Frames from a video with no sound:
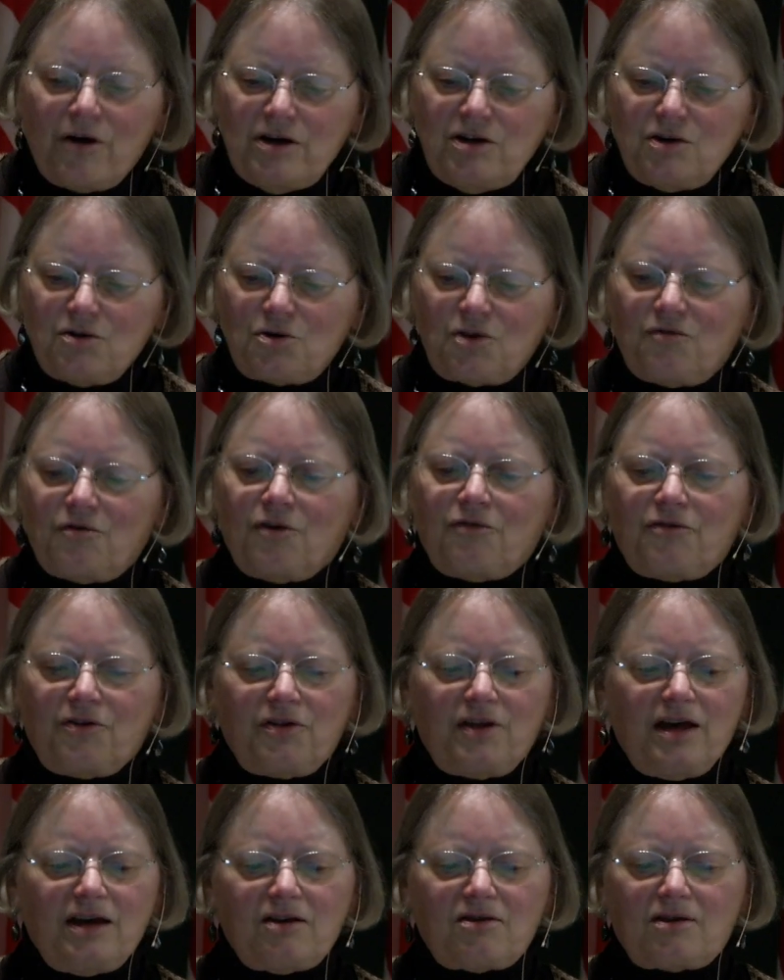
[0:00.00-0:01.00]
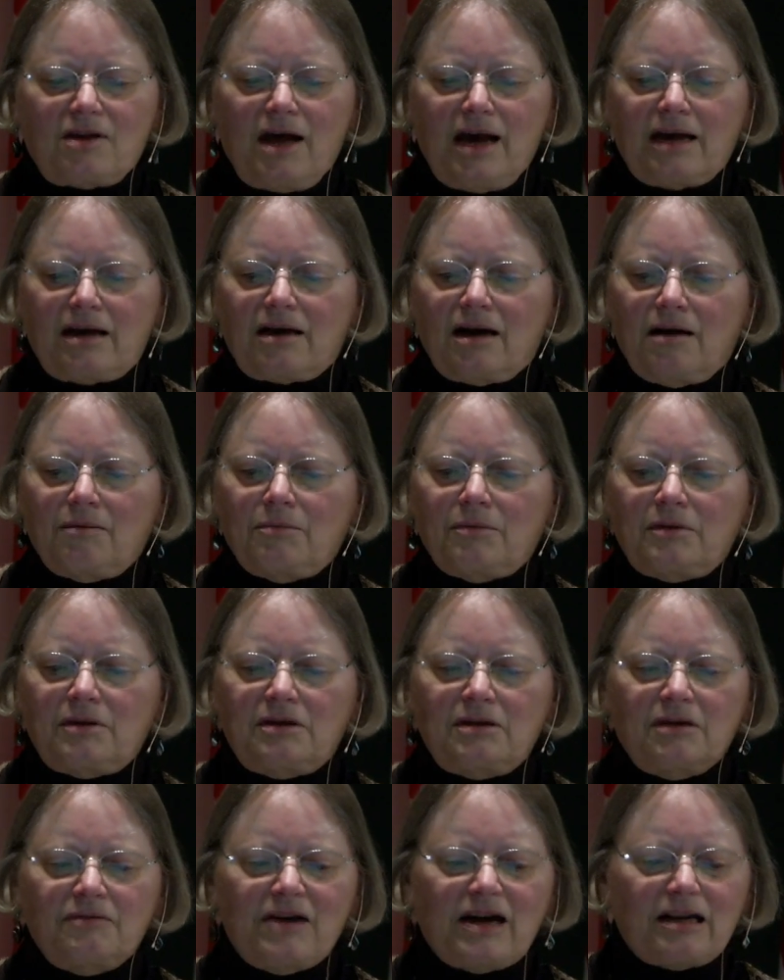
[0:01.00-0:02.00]
useful for things like
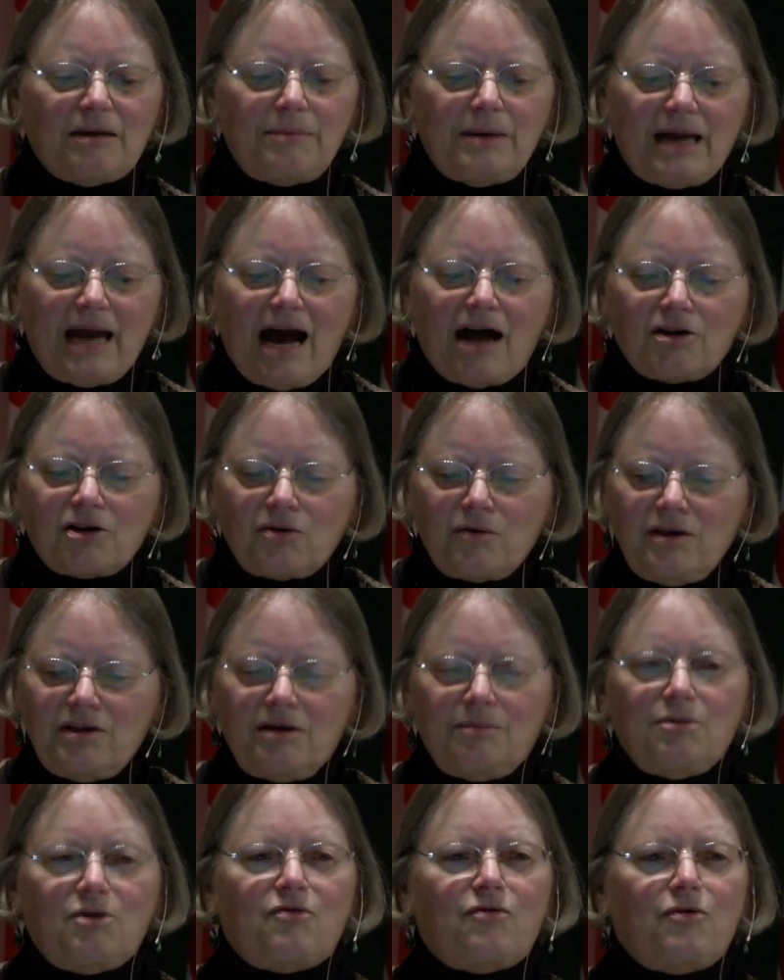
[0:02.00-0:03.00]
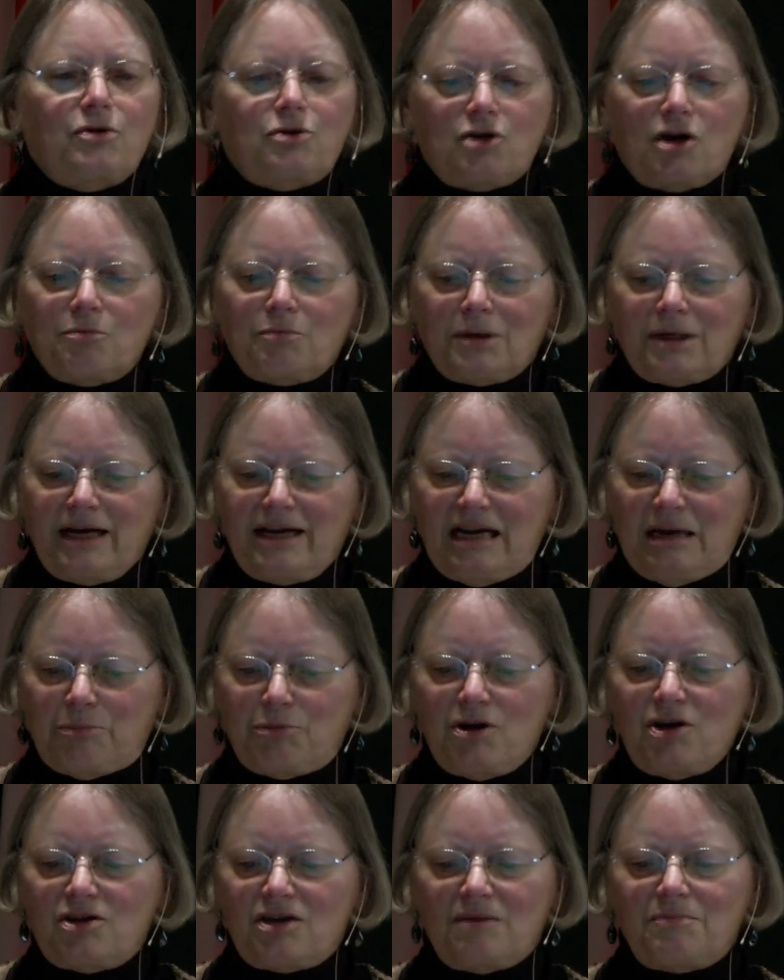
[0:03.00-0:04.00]
developing algorithms for interpolating
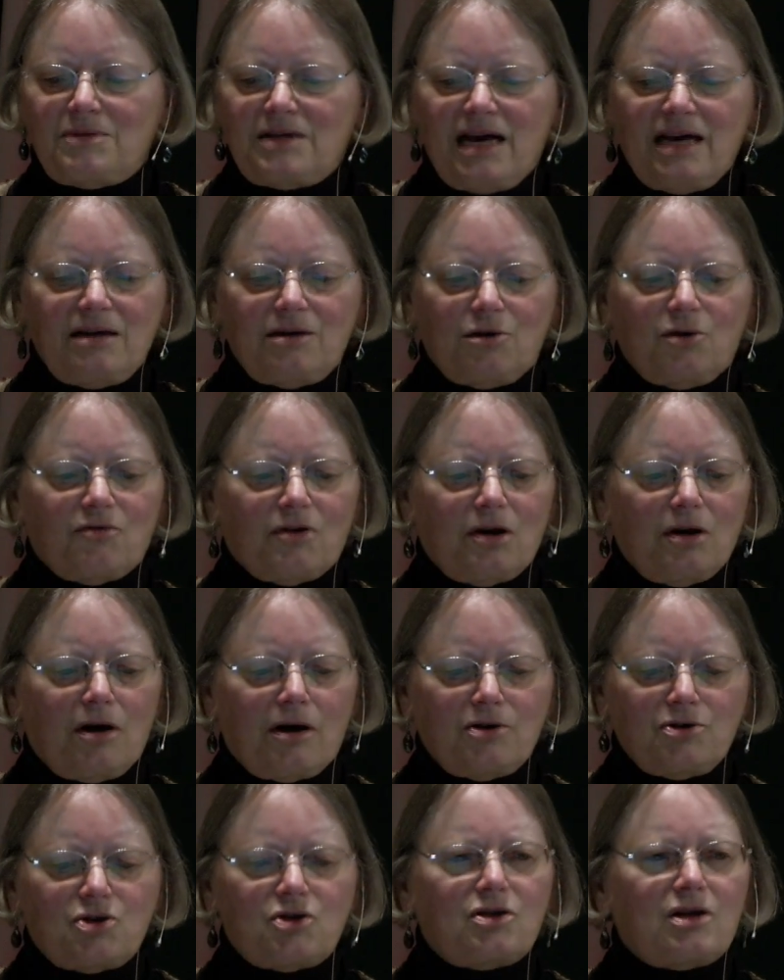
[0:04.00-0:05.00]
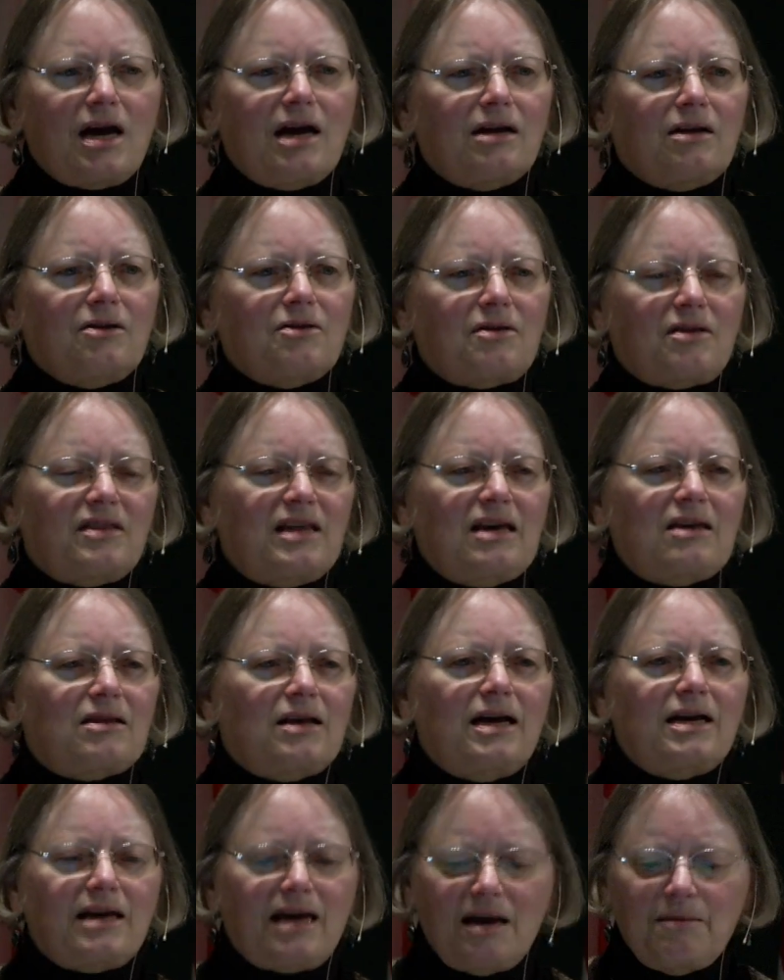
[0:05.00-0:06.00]
precip data over large scales, things
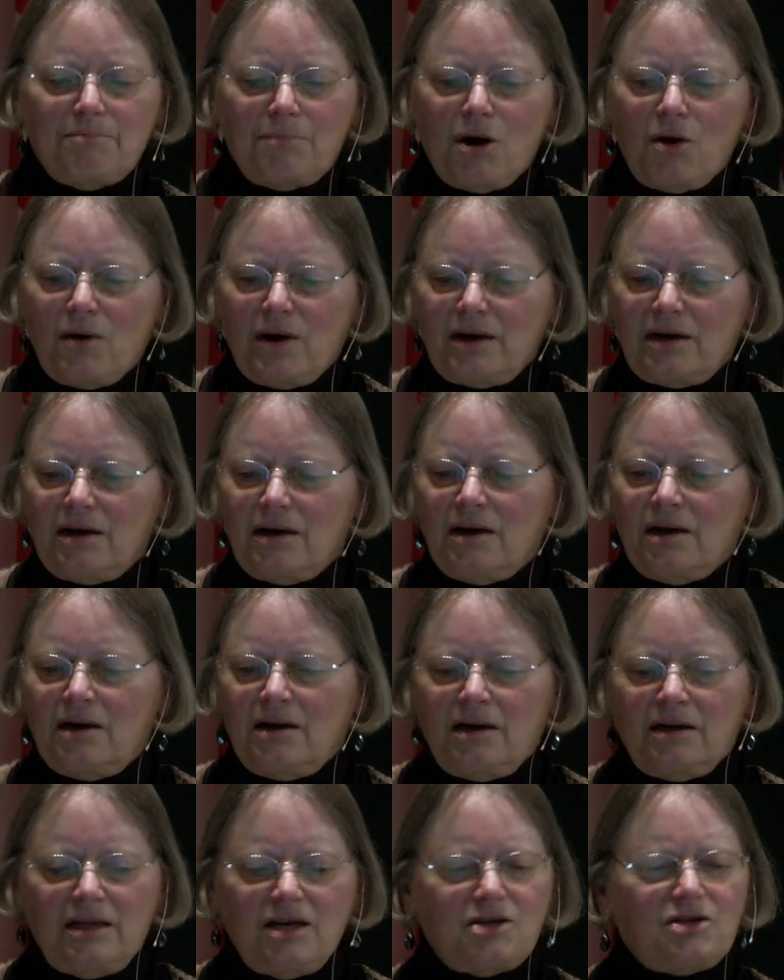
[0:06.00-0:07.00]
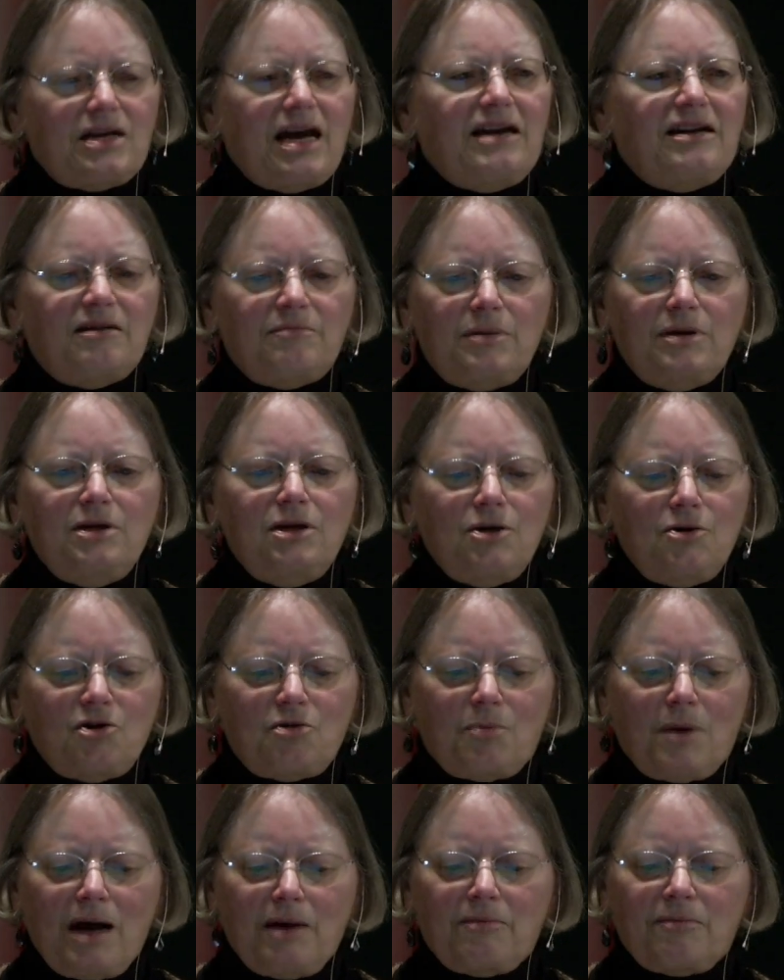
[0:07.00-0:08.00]
like Gabe Bowen. These data have been used
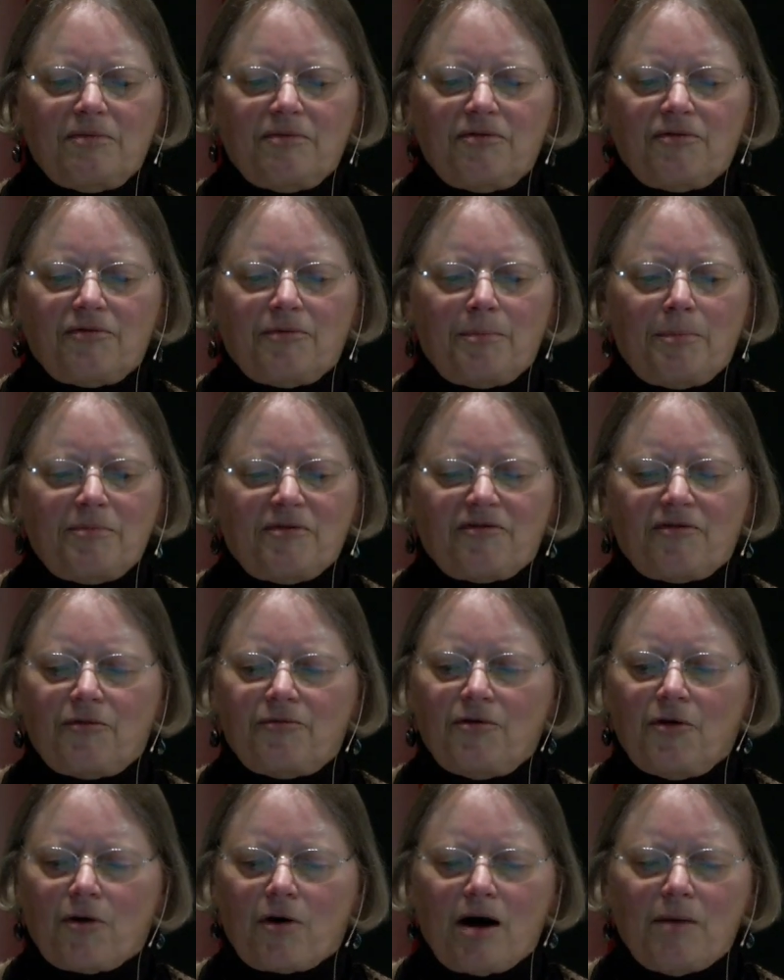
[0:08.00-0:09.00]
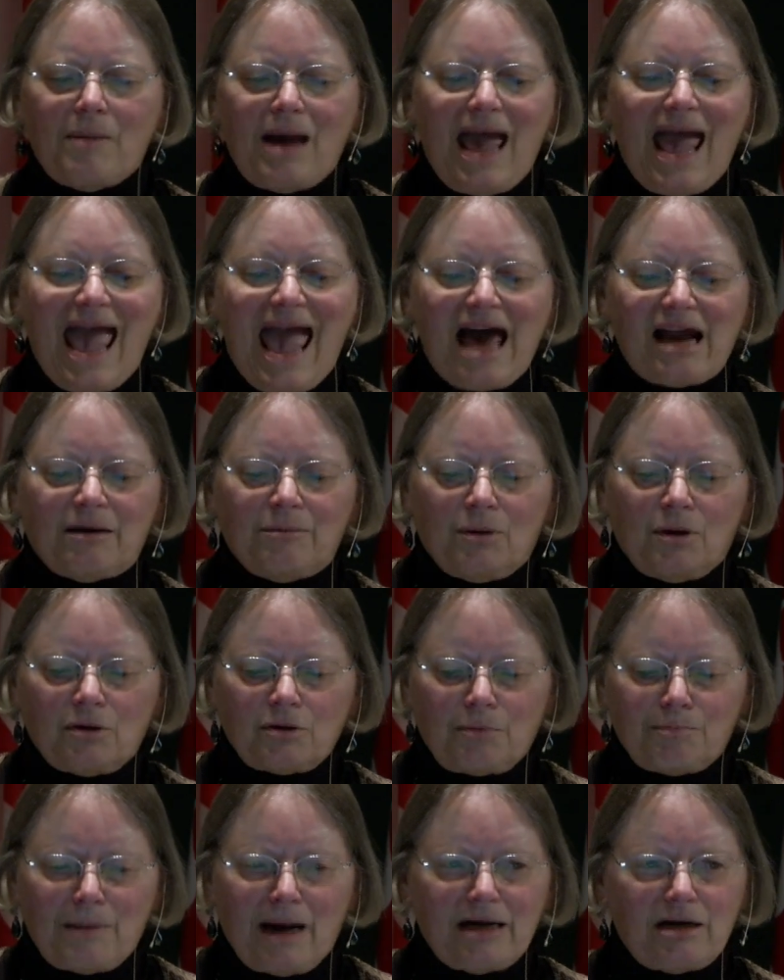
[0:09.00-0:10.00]
for animal
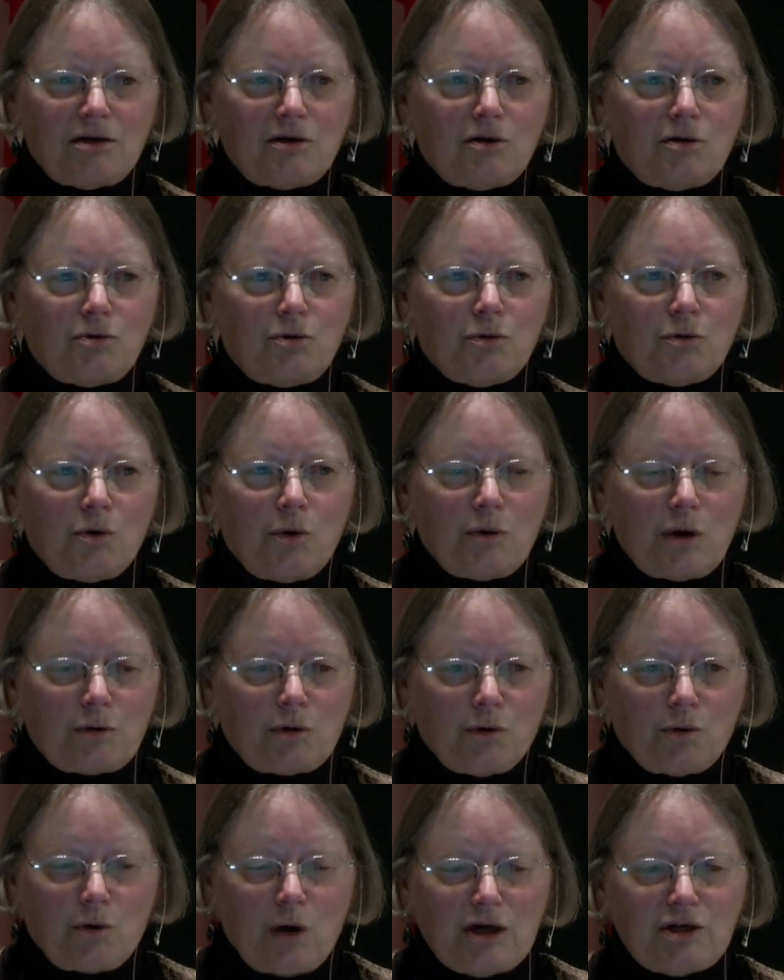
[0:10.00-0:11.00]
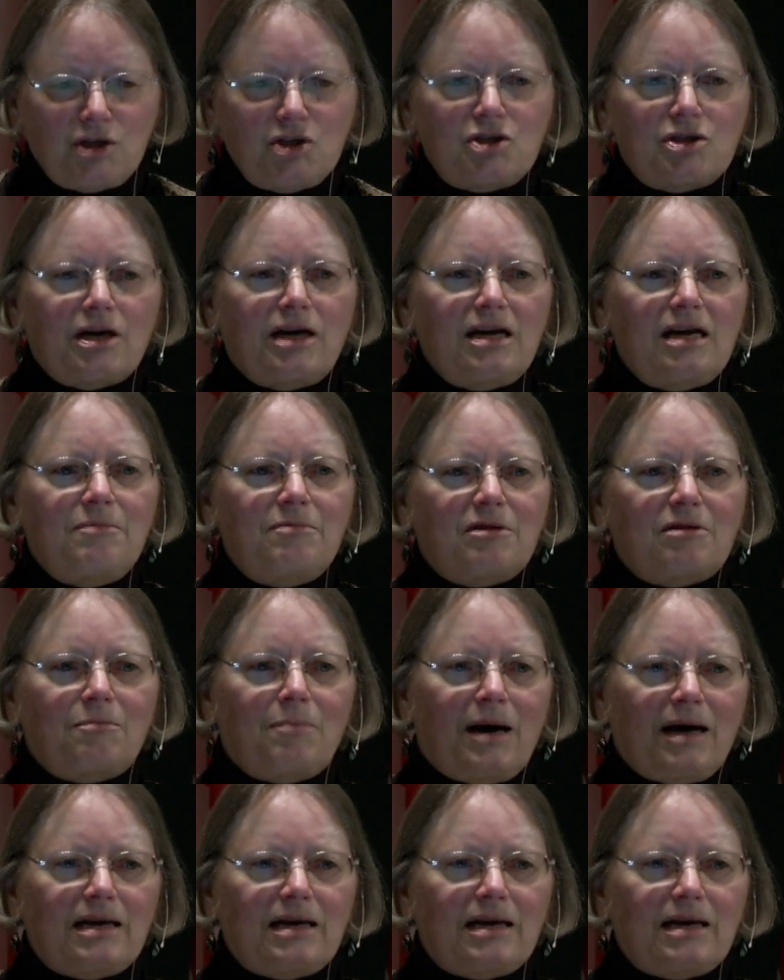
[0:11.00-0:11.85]
migration studies by